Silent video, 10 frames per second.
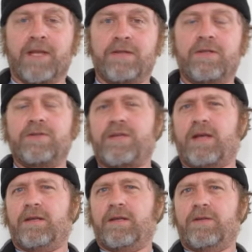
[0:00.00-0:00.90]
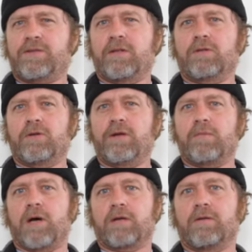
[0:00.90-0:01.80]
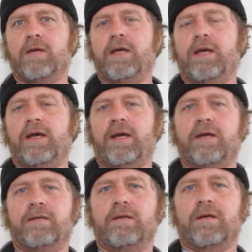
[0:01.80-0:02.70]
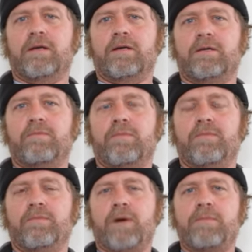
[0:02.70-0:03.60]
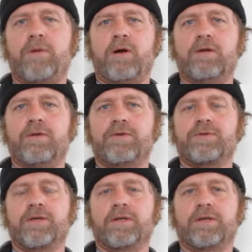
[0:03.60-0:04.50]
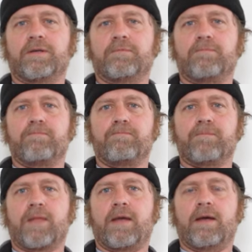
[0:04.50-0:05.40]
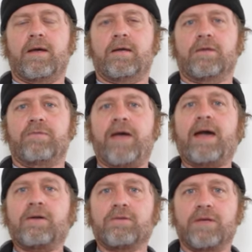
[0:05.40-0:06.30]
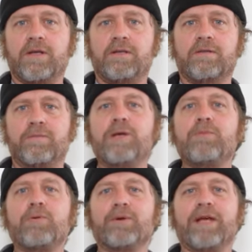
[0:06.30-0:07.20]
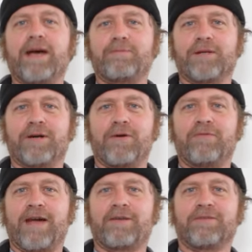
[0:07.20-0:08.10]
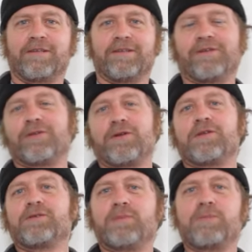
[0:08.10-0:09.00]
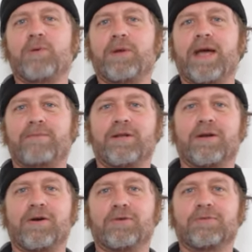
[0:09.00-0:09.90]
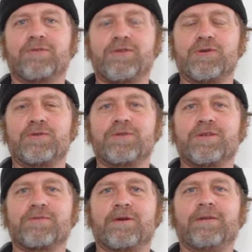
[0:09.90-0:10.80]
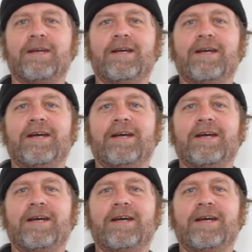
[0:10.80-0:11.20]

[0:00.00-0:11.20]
And then the second thing is the learning model. And my partners, the faculty, the people we happen to call faculty, there are these people we happen to call students as well.